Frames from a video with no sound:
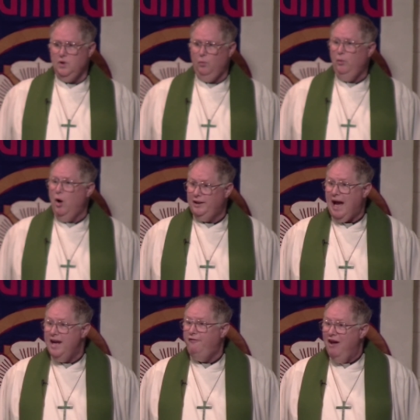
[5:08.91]
We want
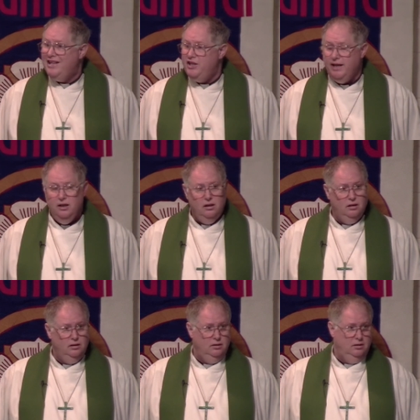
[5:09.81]
God to fix it.
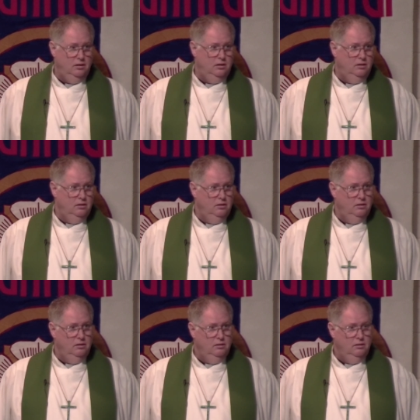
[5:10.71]

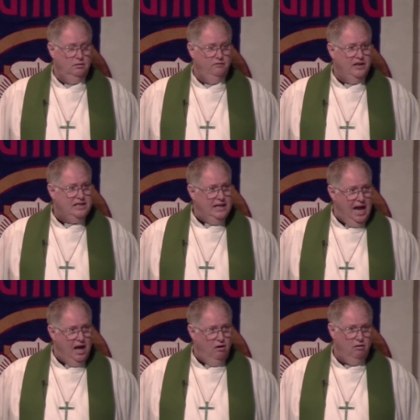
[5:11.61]
Fix it
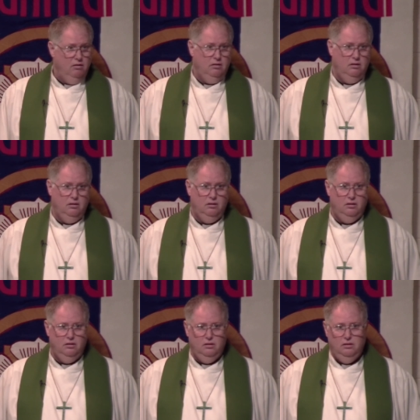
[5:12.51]
now.
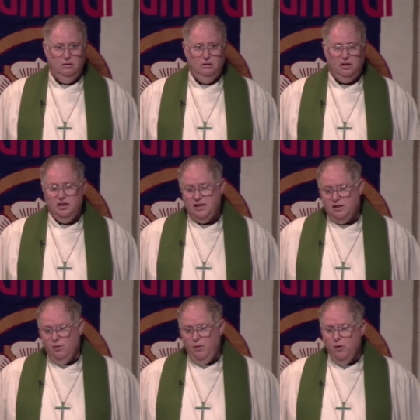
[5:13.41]
Because that's
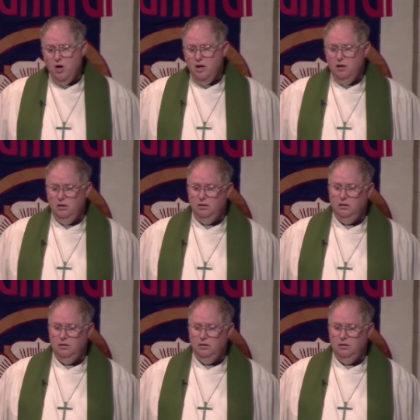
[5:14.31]
what we want.